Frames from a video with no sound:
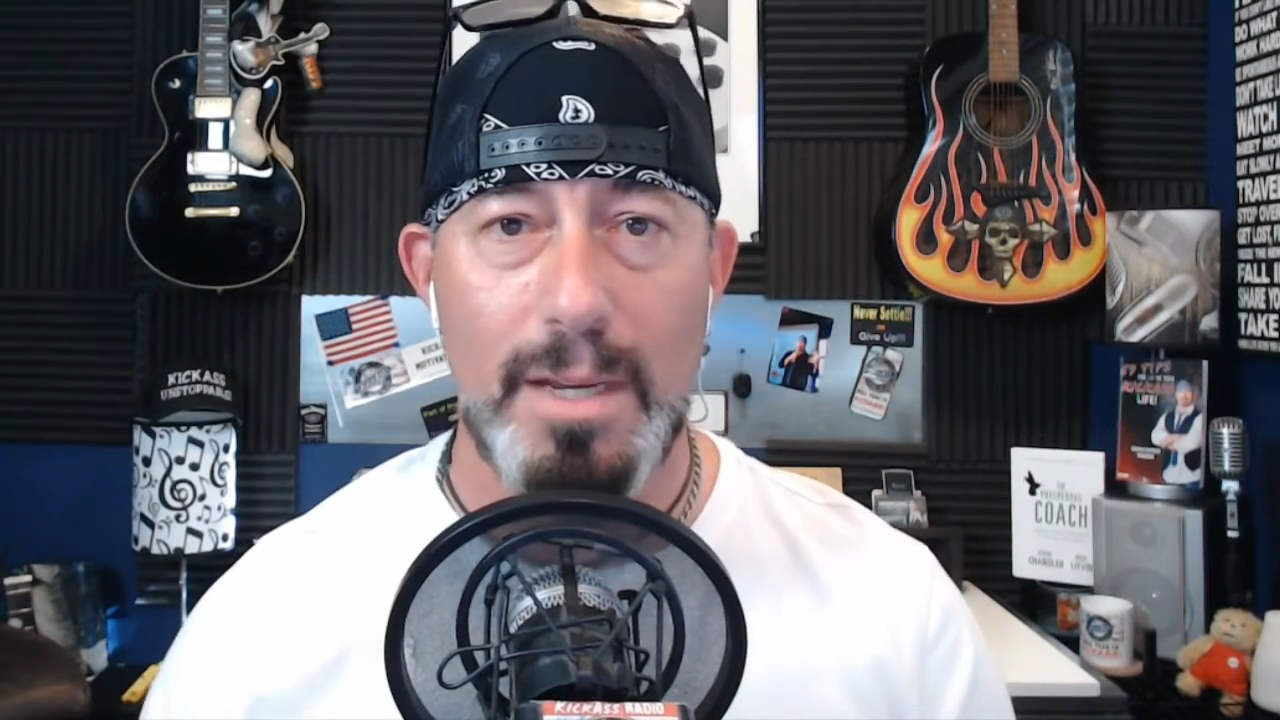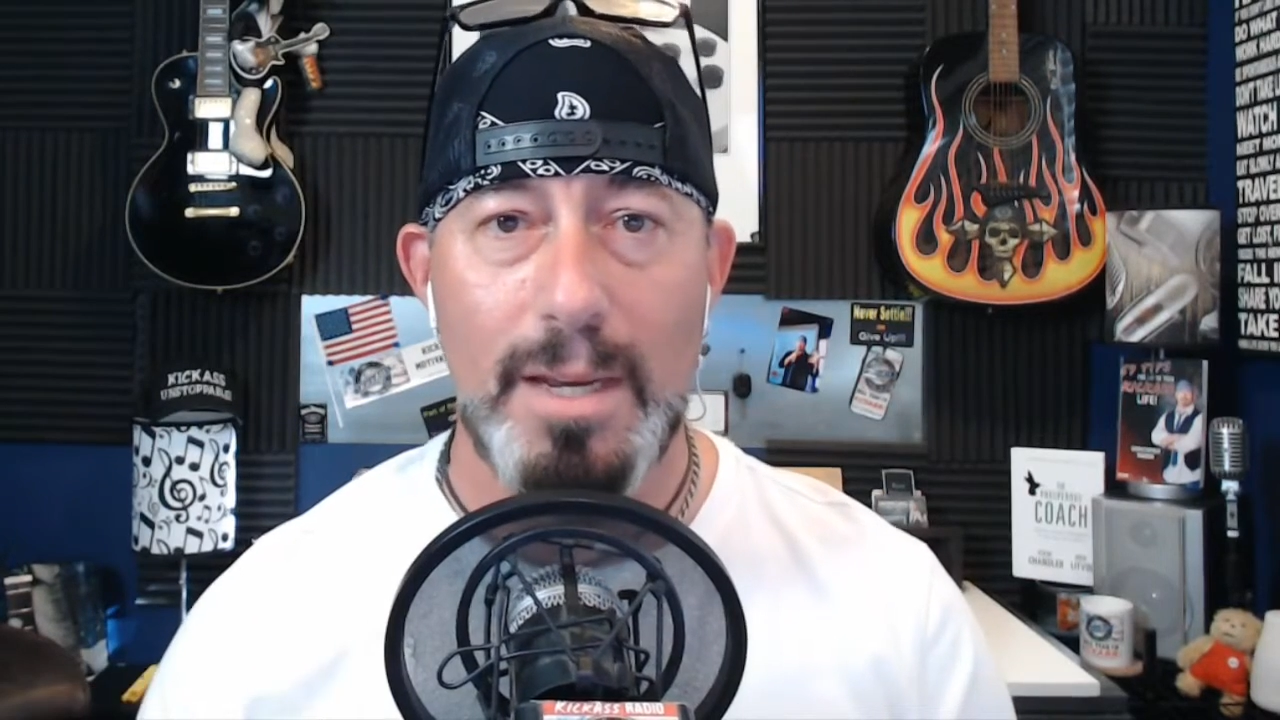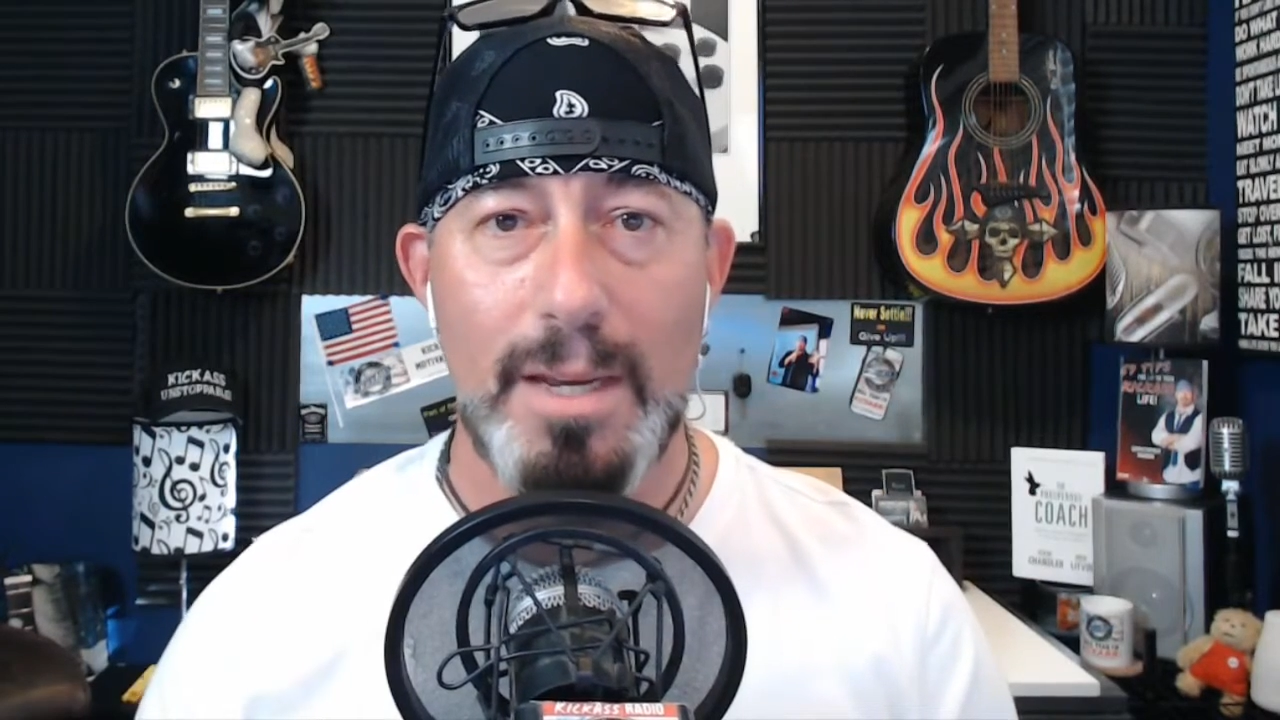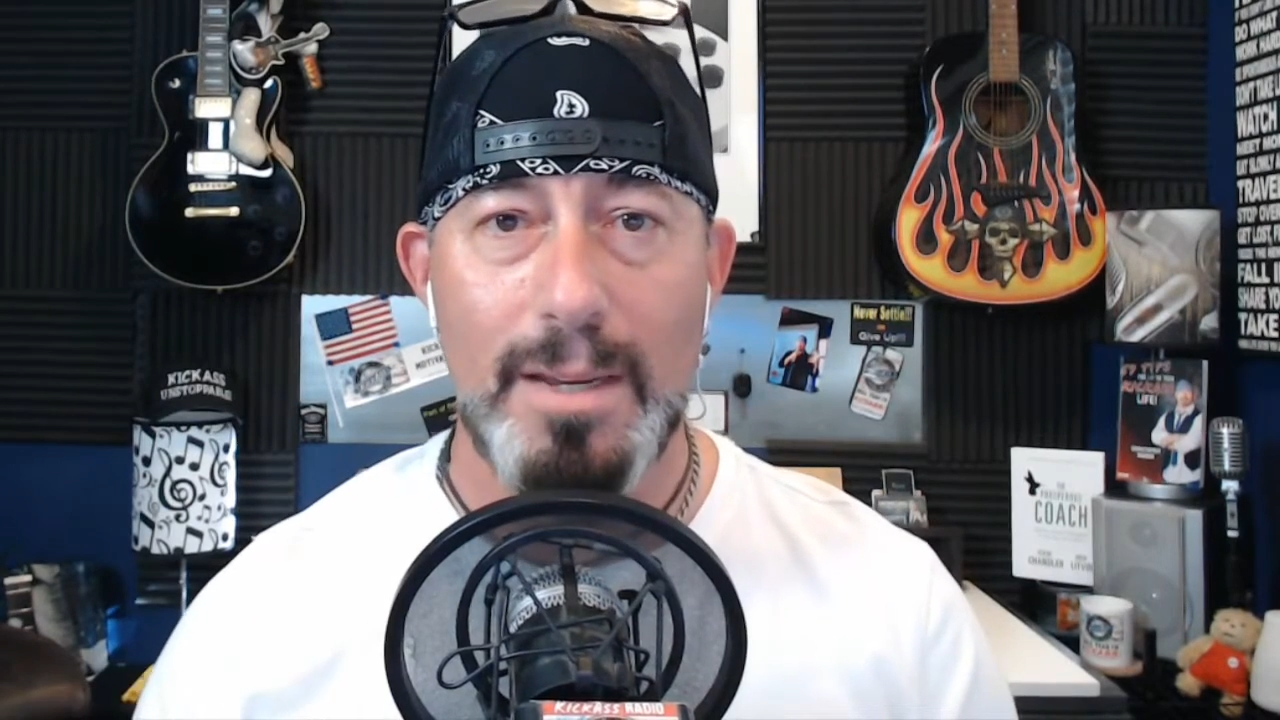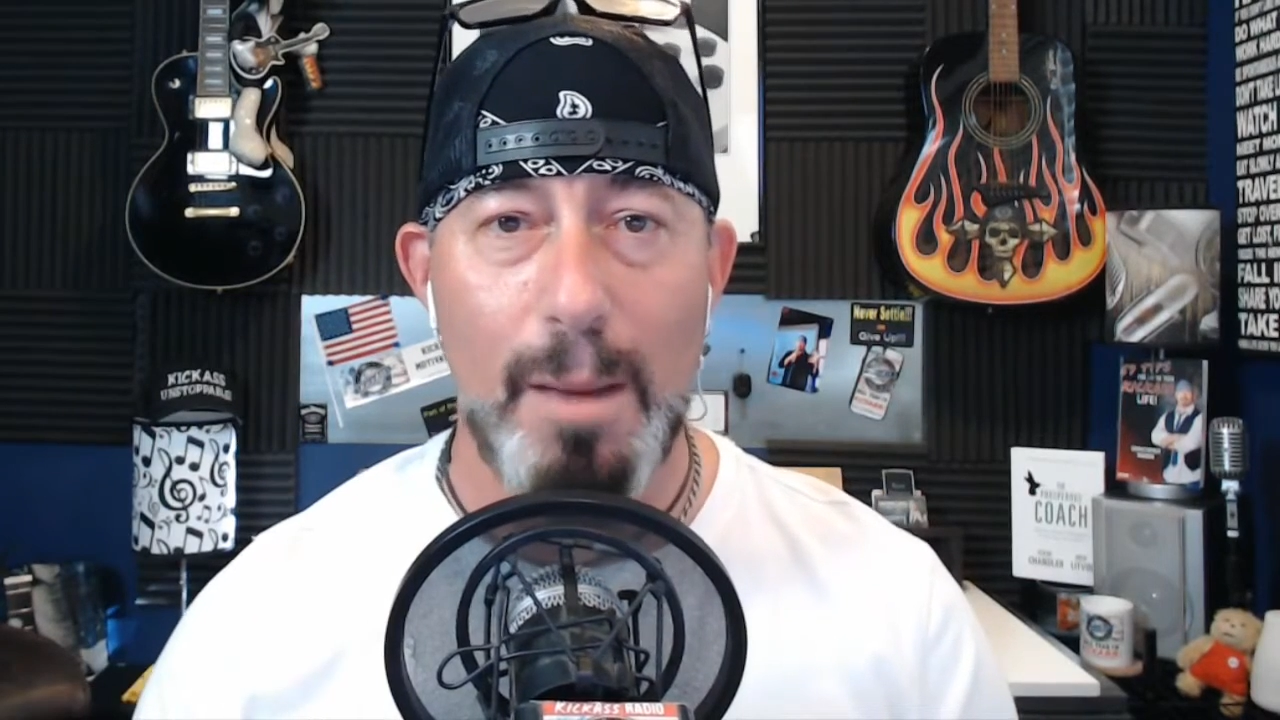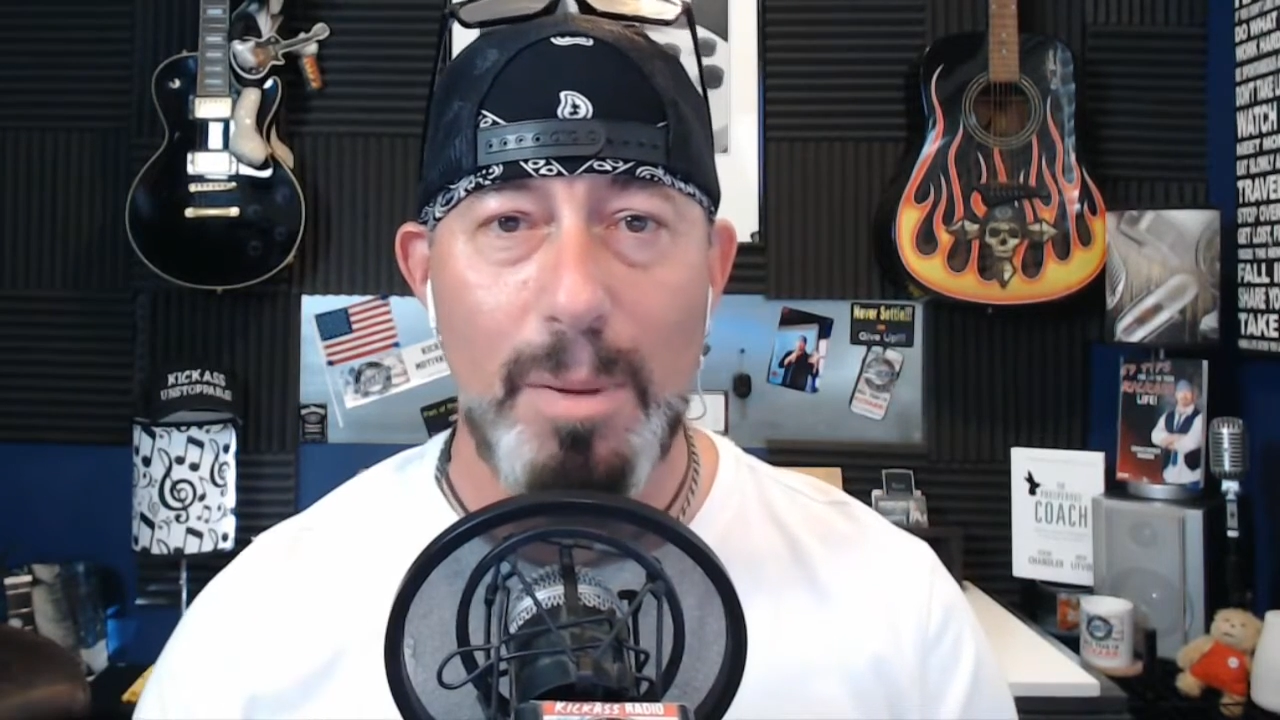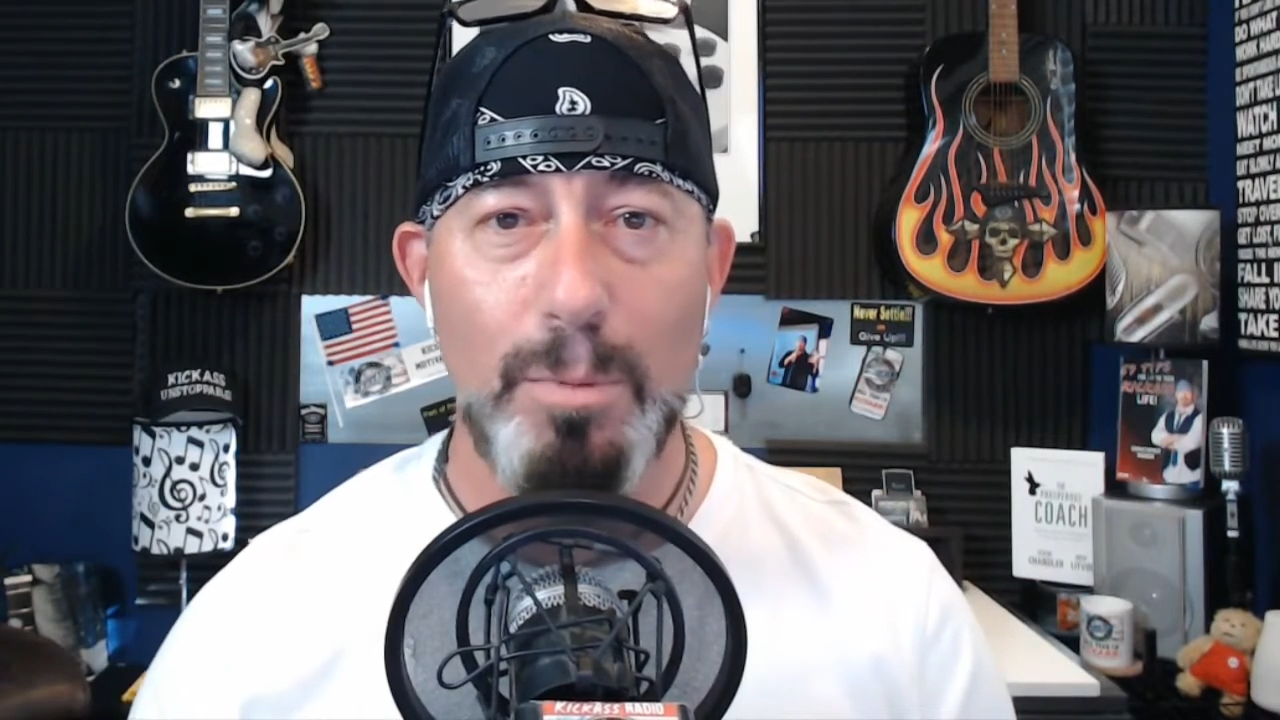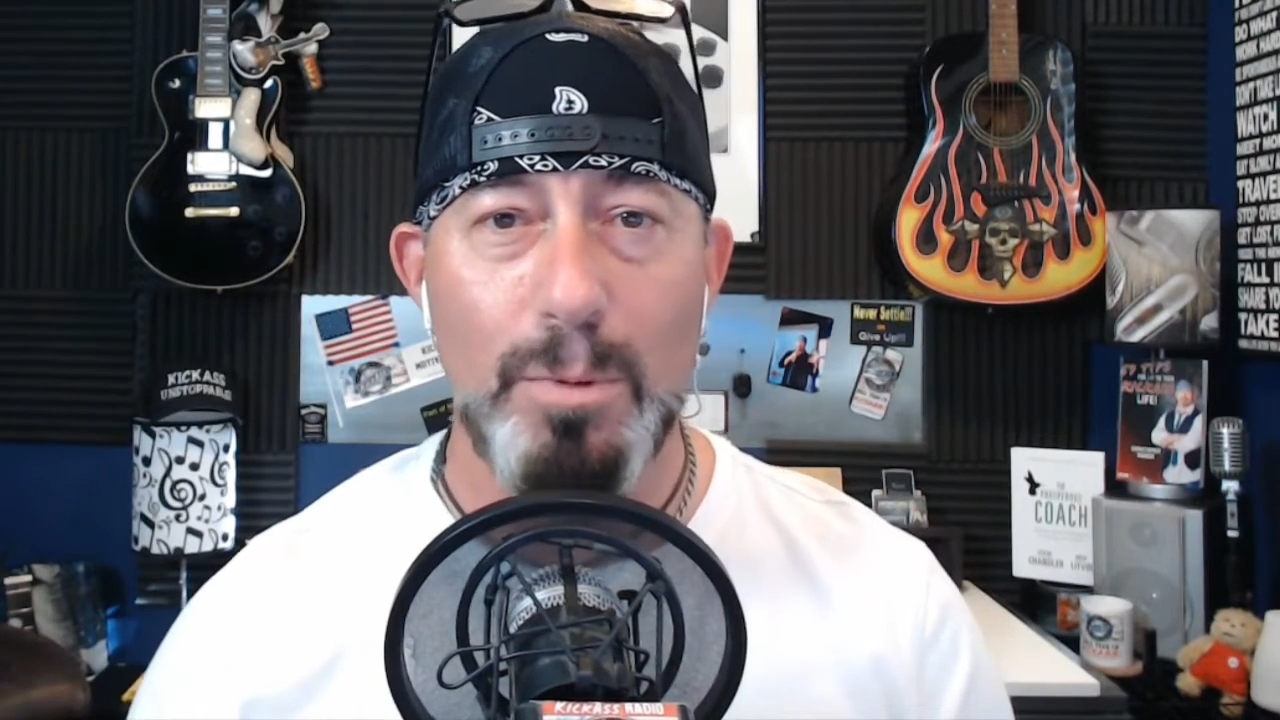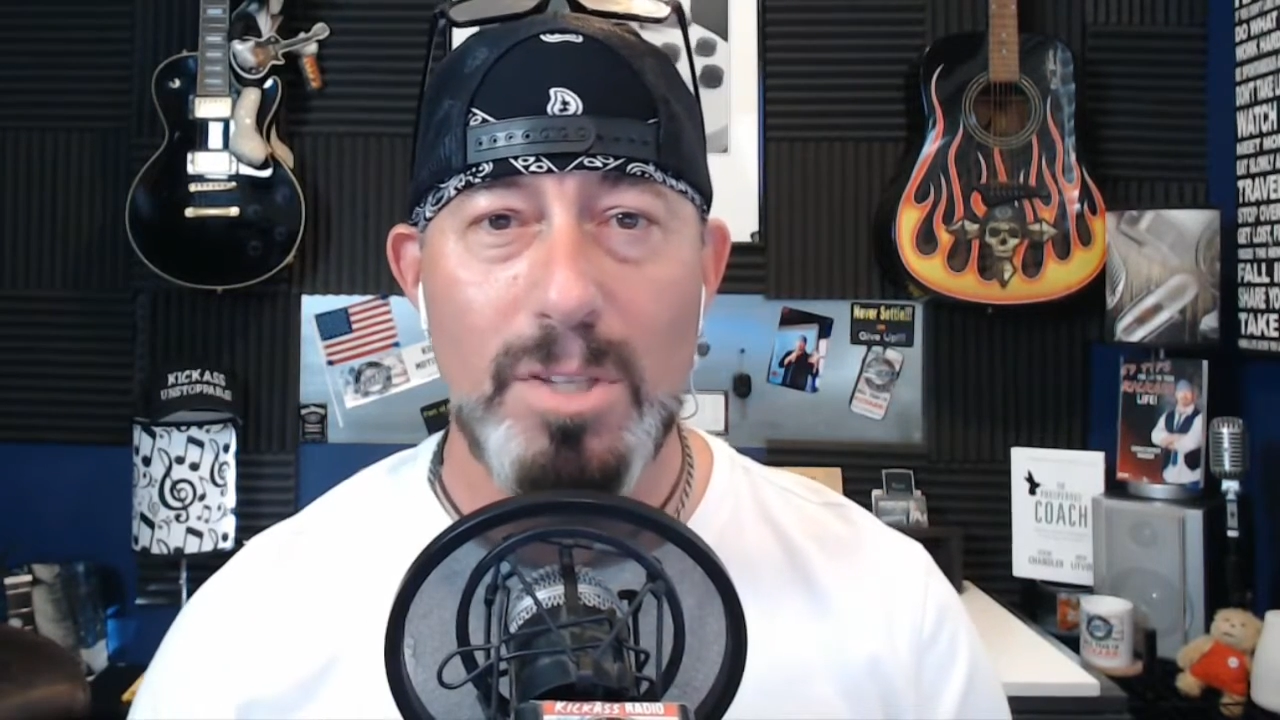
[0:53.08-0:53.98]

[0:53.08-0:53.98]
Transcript: Now, people will